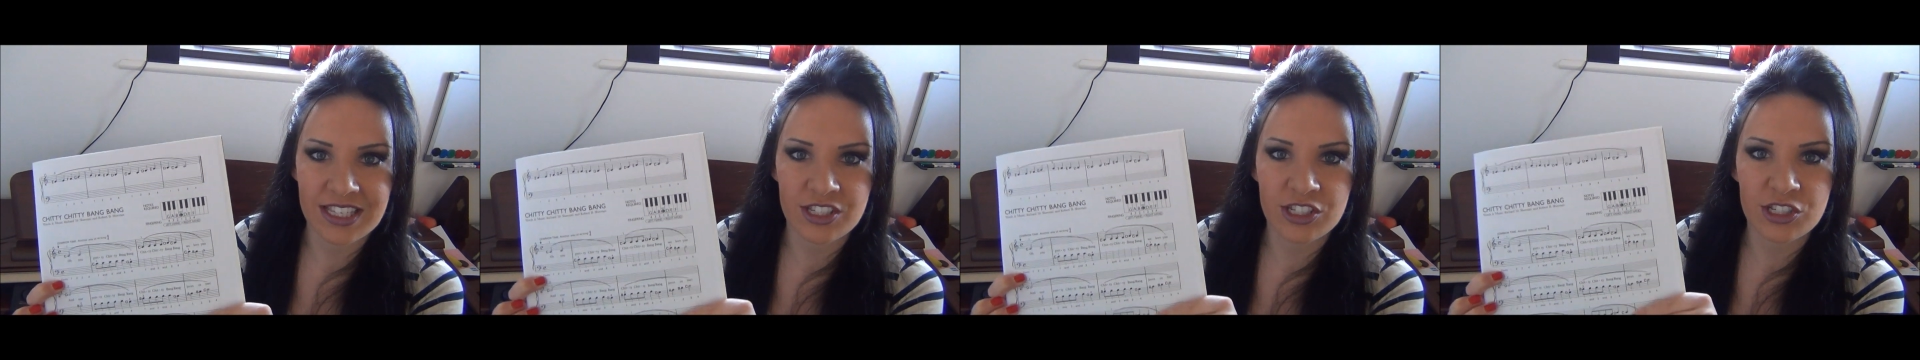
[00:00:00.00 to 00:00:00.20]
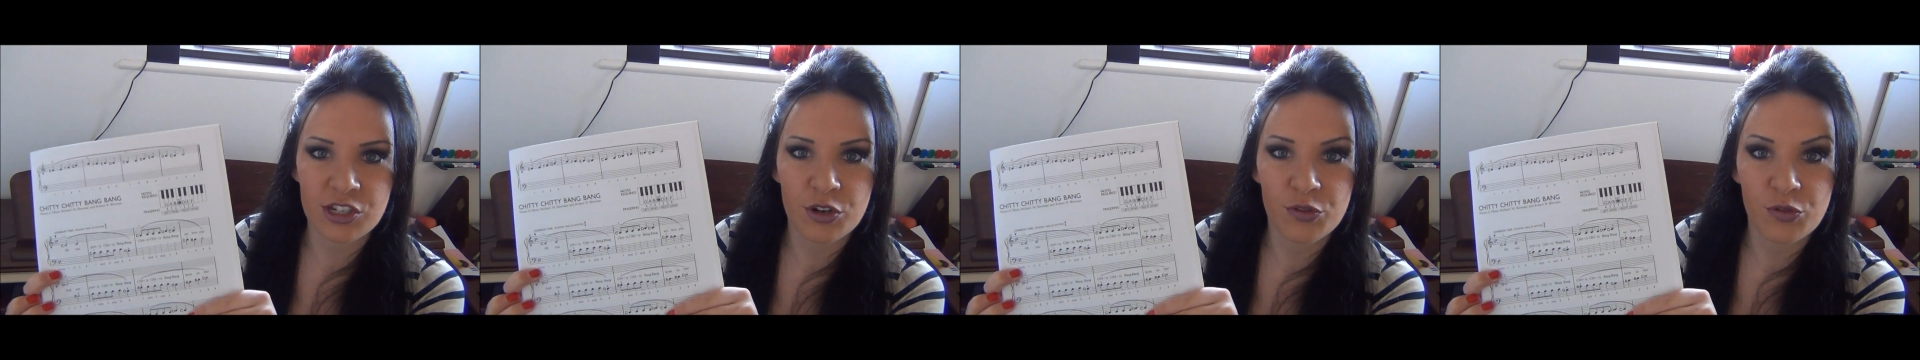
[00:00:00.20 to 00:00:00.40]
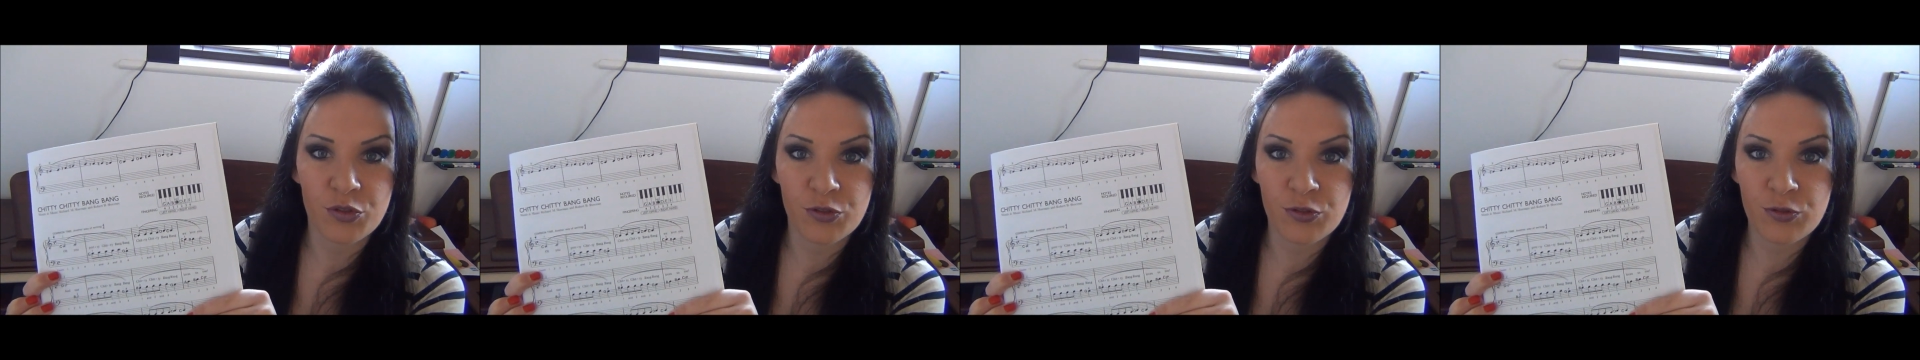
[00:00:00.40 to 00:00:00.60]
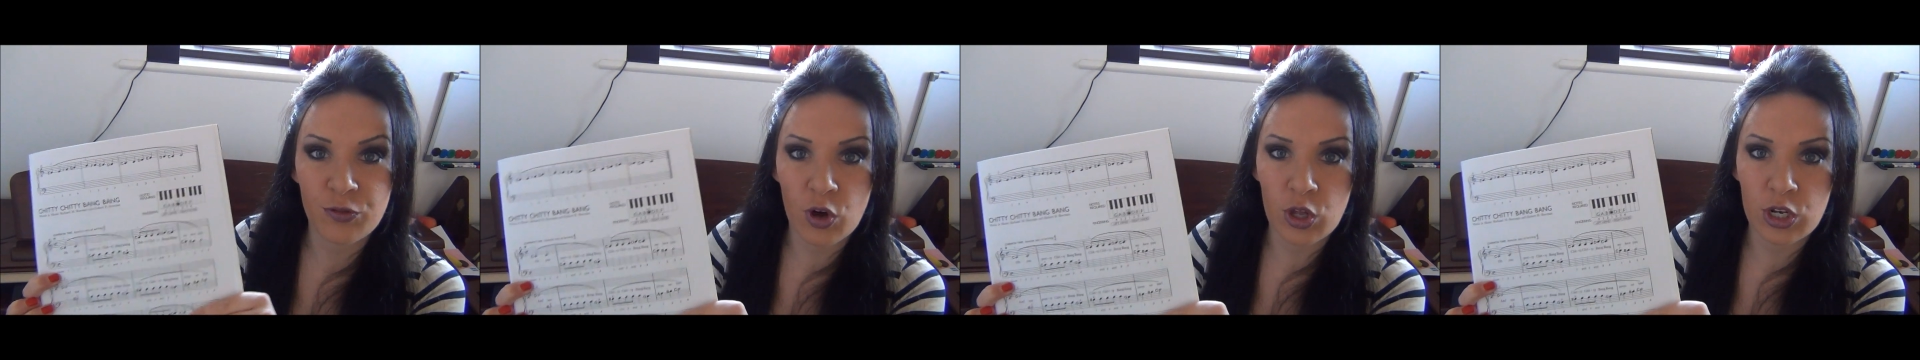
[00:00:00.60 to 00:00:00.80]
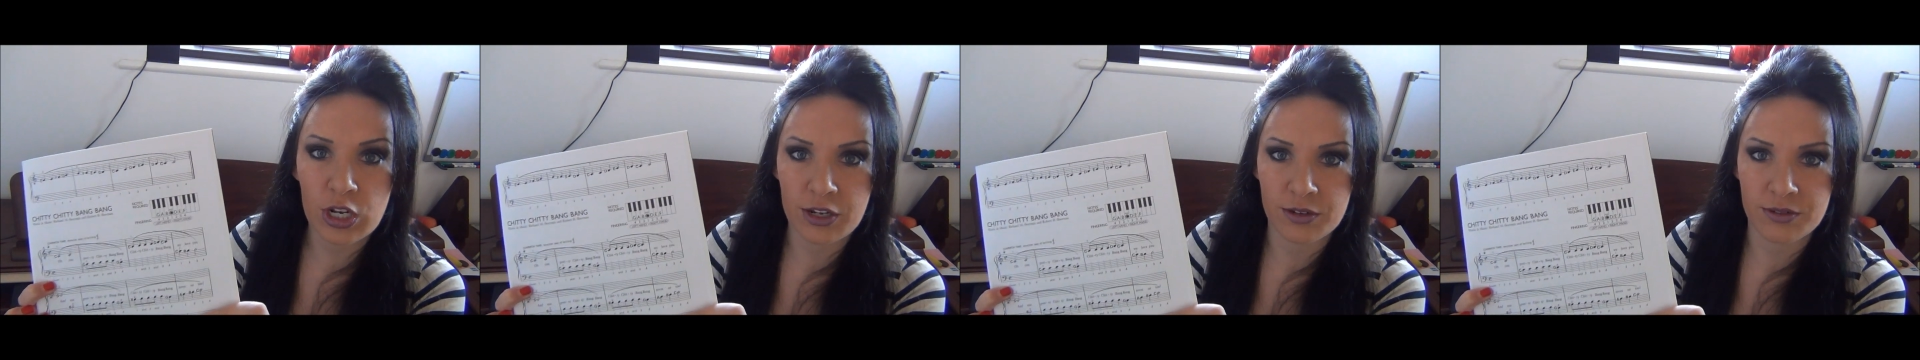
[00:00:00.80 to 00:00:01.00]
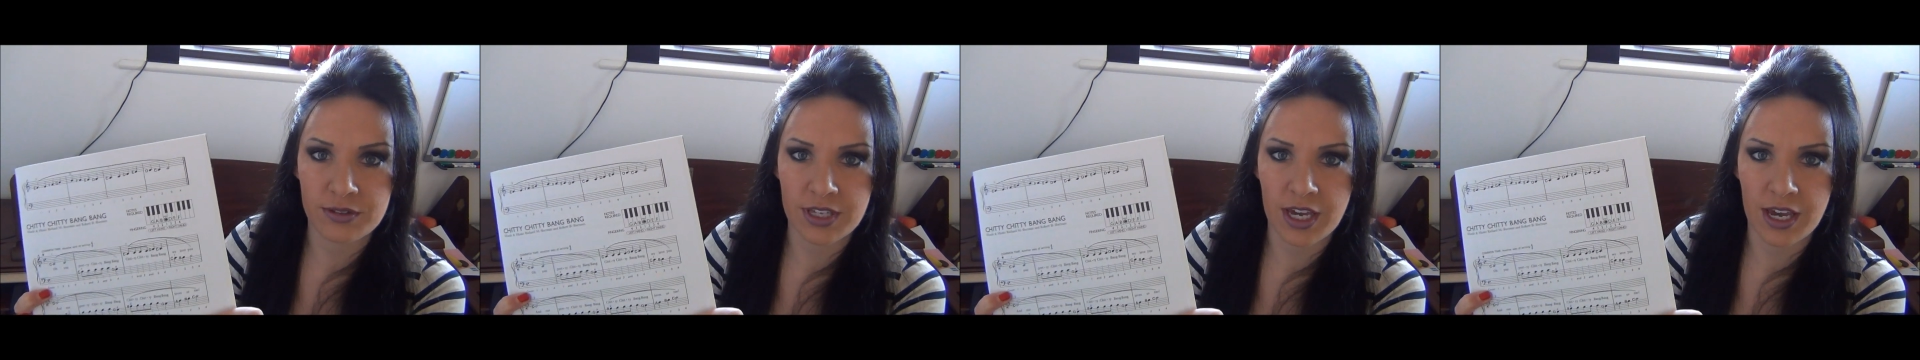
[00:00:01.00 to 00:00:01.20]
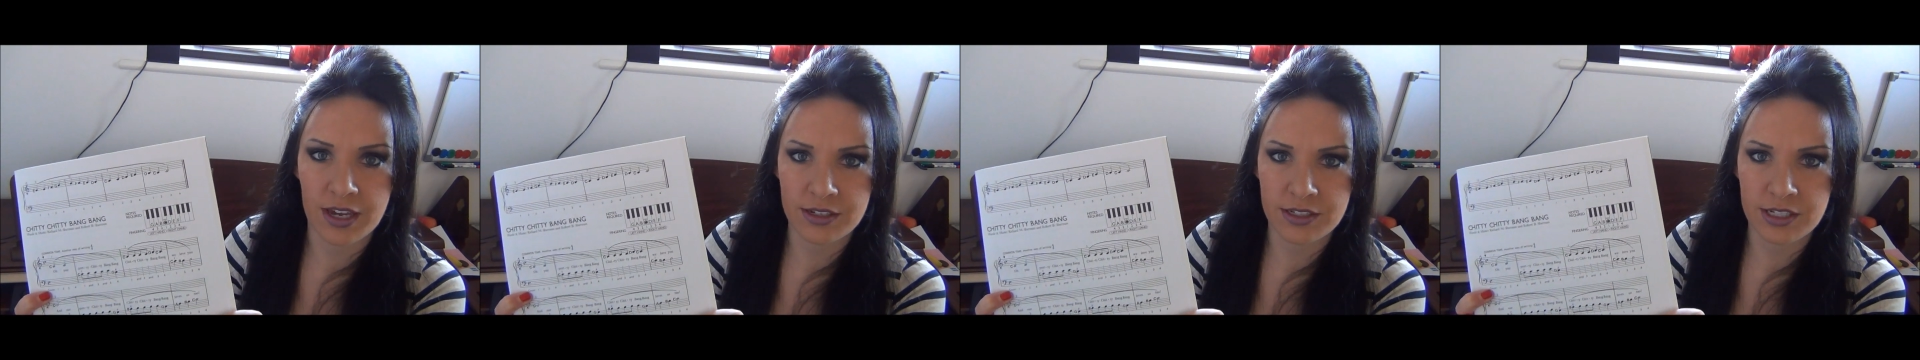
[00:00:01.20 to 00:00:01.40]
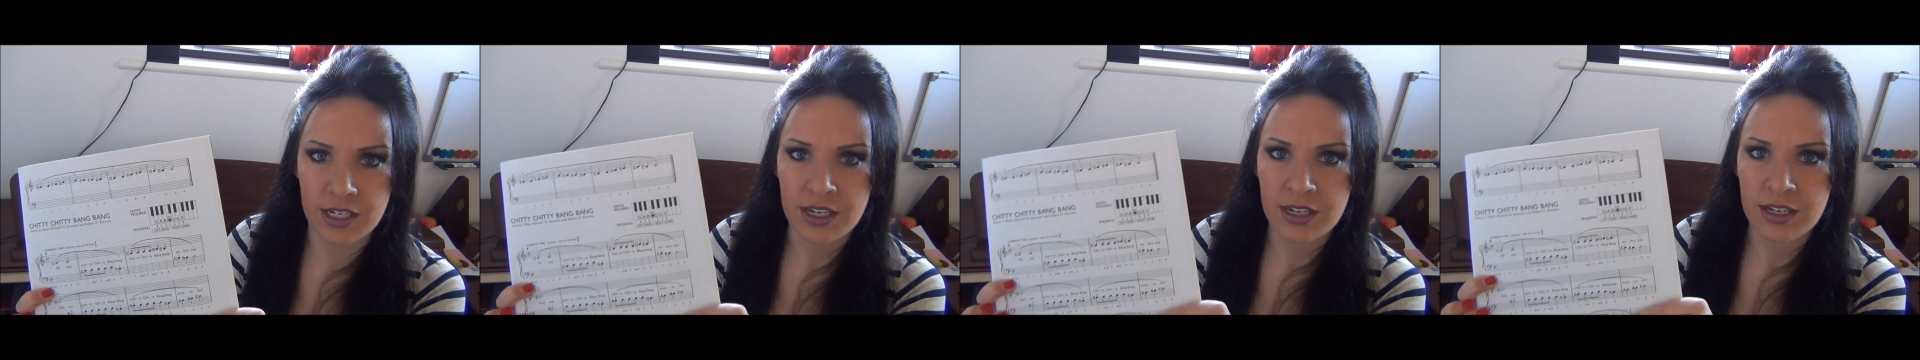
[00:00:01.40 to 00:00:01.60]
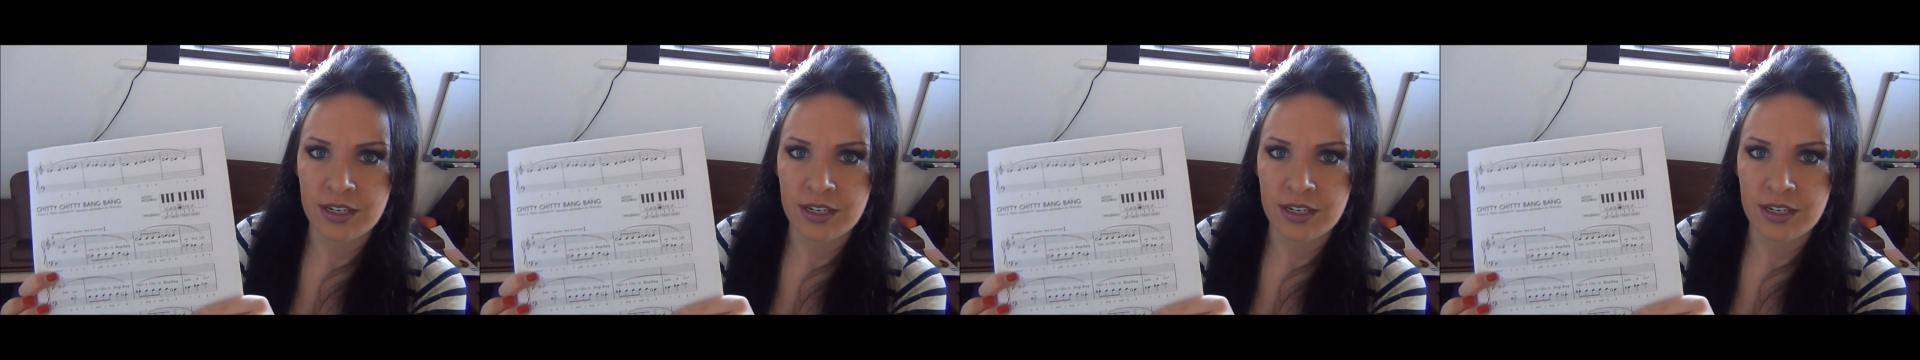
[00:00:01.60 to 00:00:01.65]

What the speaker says: so follow that.